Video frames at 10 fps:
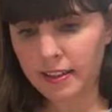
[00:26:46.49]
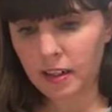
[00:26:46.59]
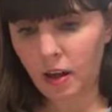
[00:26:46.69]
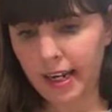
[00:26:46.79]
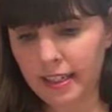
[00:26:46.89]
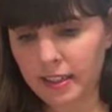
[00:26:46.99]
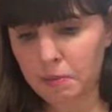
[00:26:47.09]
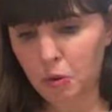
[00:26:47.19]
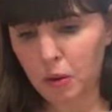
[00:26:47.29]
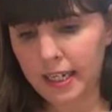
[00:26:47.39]
slightly
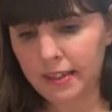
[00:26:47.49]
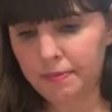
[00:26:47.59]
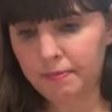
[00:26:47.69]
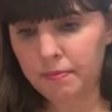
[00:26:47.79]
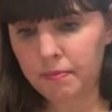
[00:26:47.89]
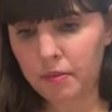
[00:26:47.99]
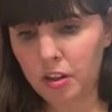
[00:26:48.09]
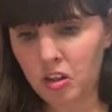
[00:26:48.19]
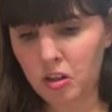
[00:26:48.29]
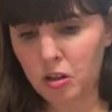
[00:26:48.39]
smaller
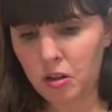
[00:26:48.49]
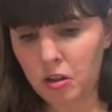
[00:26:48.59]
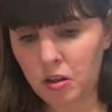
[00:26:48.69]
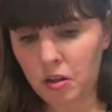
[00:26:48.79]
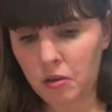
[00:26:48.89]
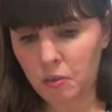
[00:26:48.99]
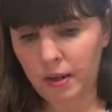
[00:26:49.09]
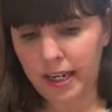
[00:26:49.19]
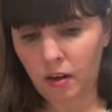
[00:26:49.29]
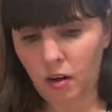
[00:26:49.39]

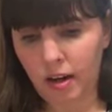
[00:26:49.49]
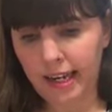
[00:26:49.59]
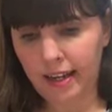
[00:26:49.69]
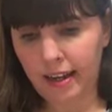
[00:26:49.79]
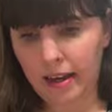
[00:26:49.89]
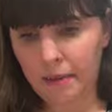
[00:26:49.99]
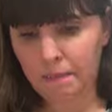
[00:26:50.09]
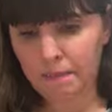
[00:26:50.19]
when I